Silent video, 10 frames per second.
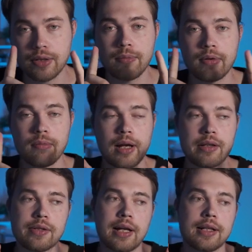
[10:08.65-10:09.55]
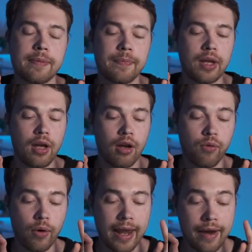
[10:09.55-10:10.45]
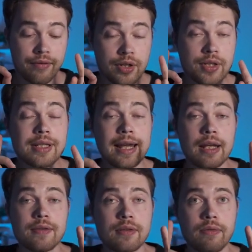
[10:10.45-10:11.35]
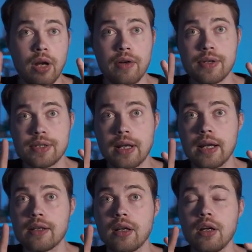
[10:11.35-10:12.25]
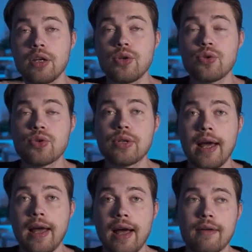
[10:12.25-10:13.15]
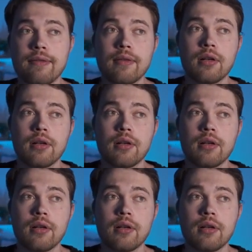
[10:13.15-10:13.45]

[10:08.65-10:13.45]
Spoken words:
keep in mind is that for every state, you should have